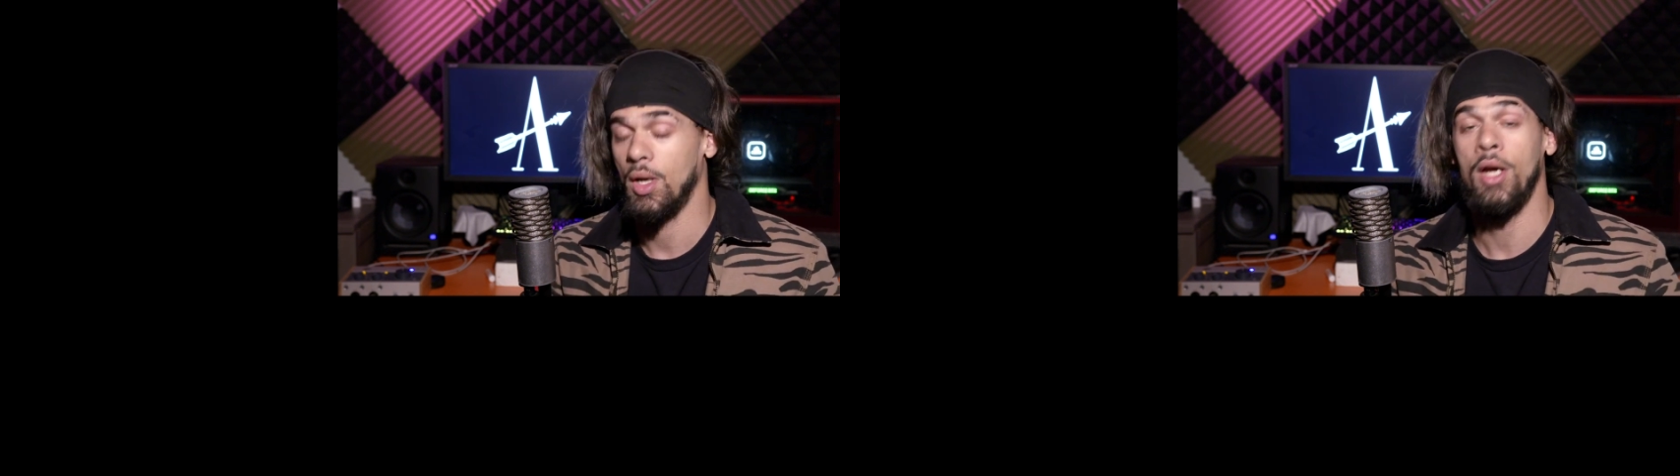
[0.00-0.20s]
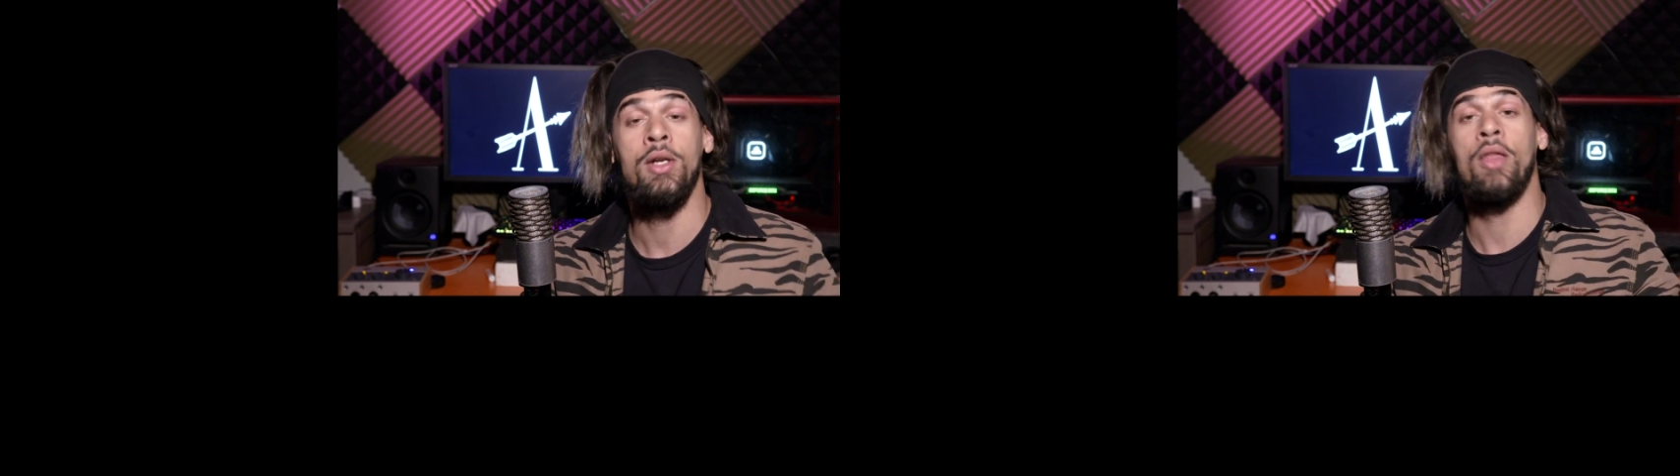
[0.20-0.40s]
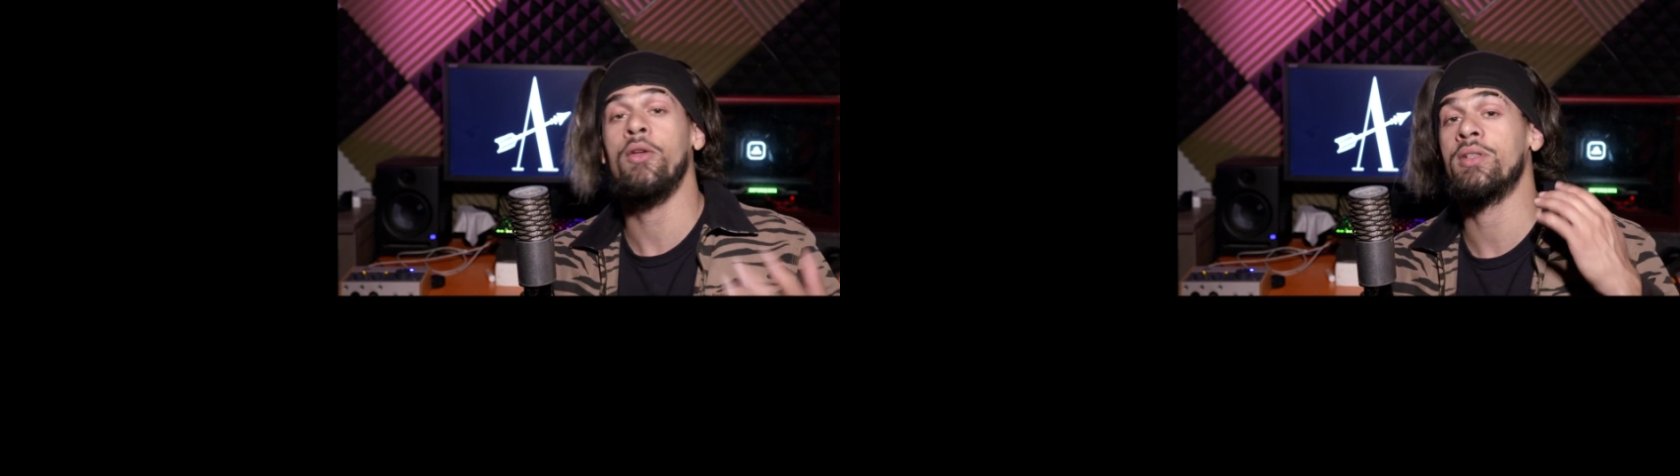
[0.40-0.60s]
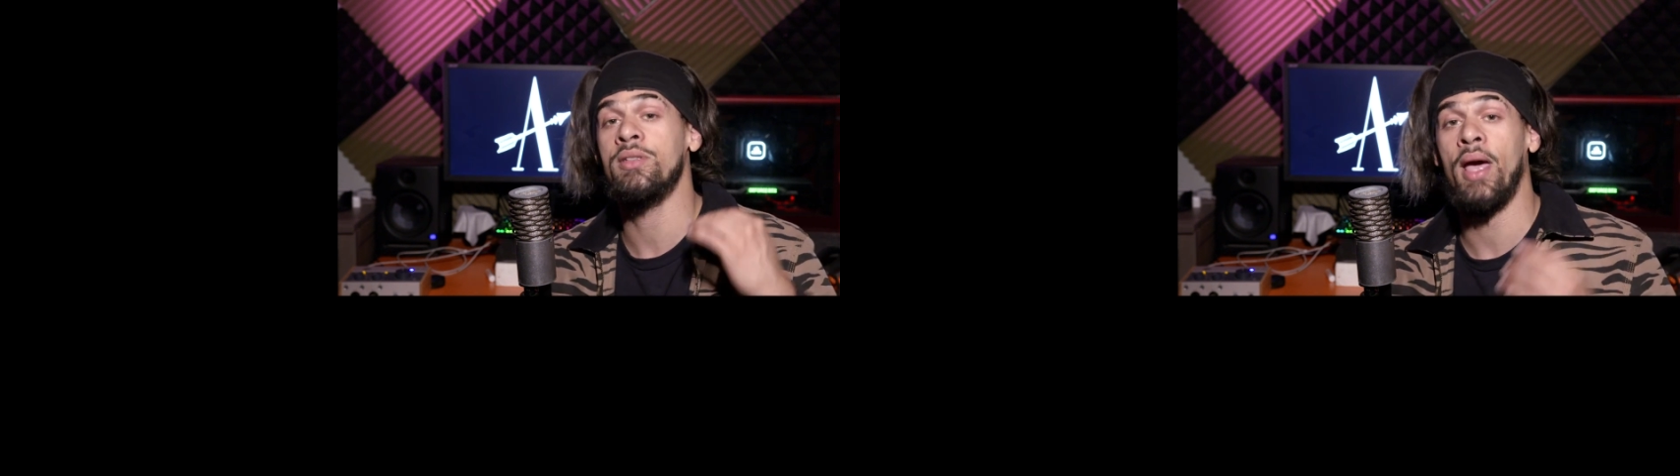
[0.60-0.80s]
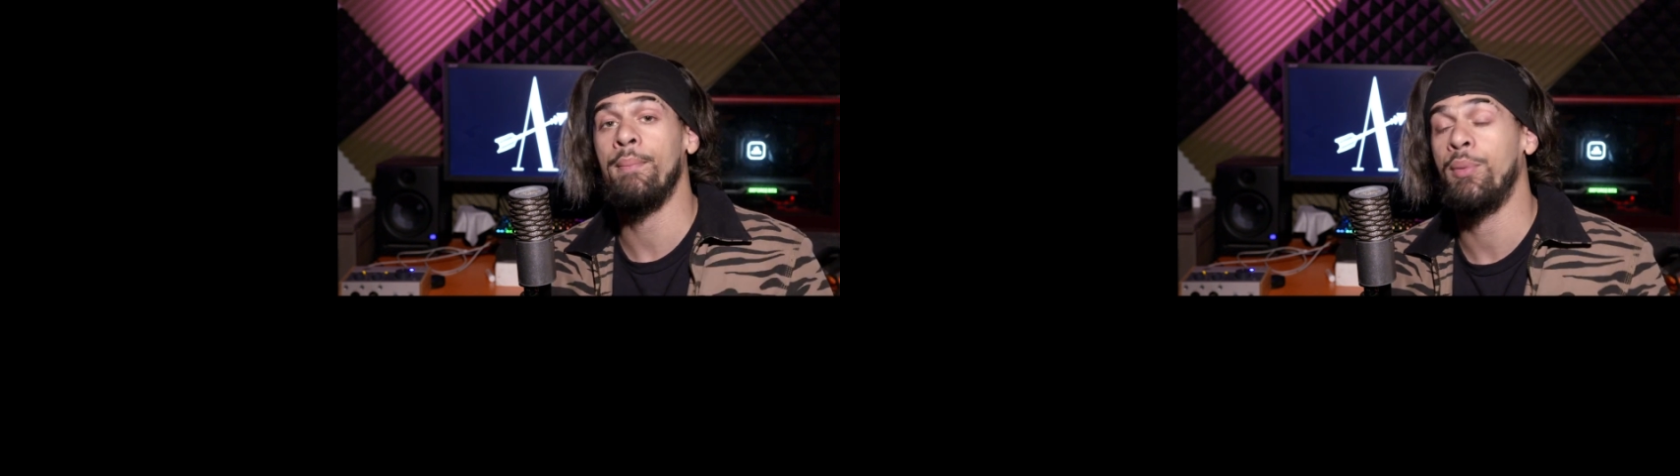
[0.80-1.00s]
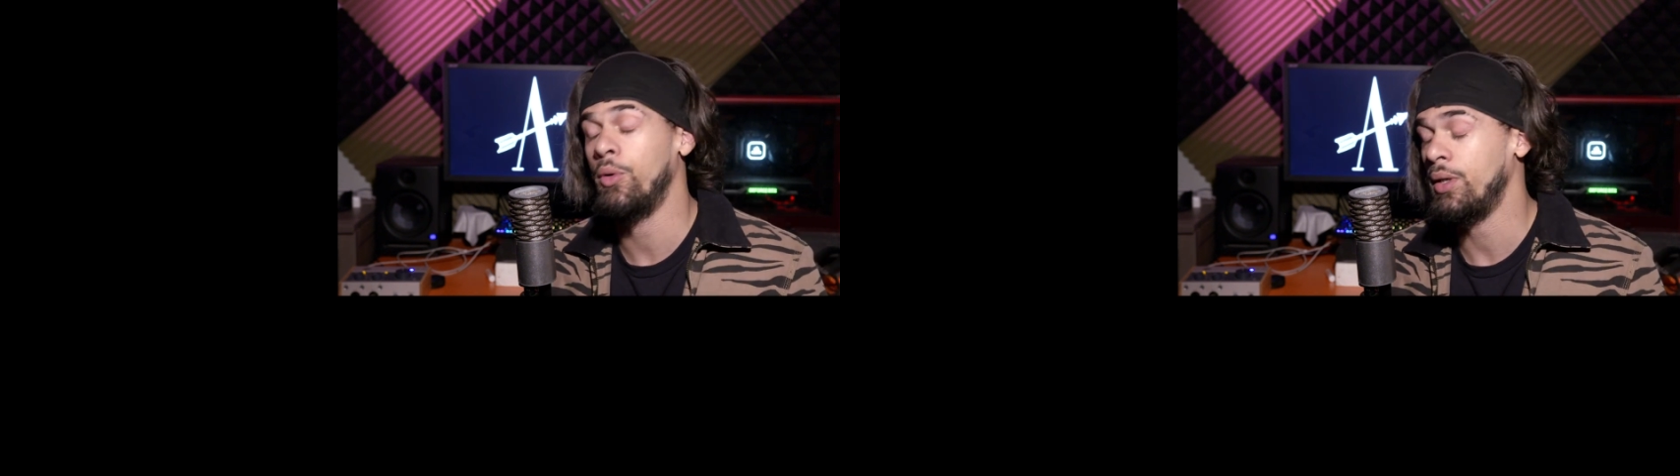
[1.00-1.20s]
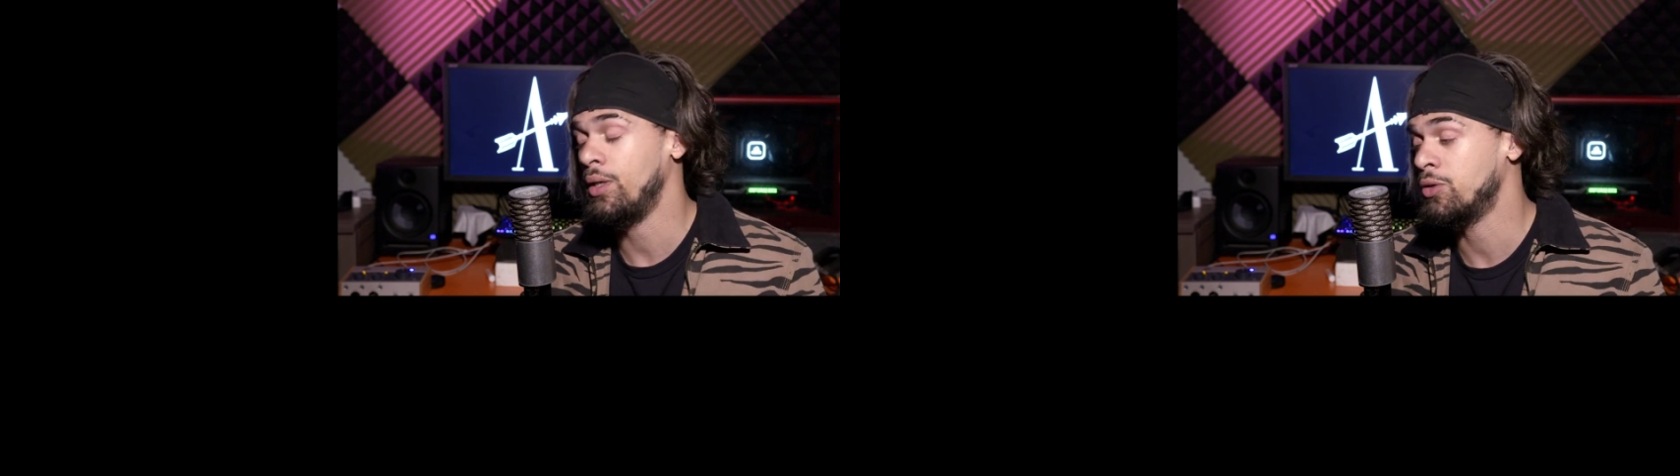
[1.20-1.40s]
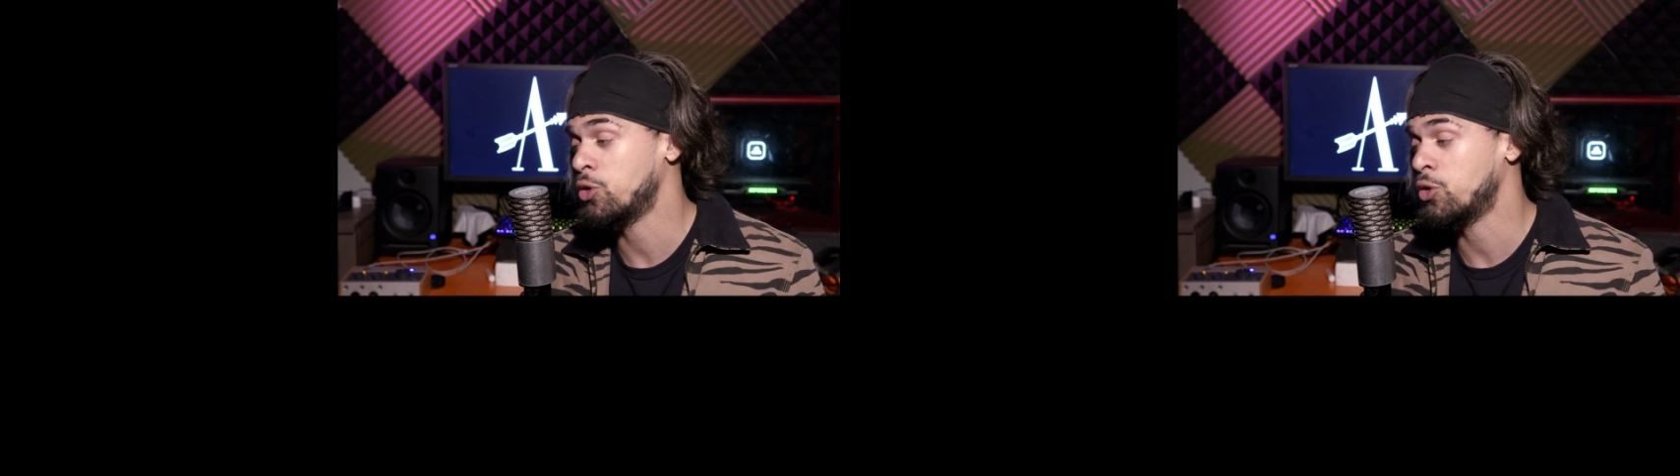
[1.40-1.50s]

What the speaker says: Another example is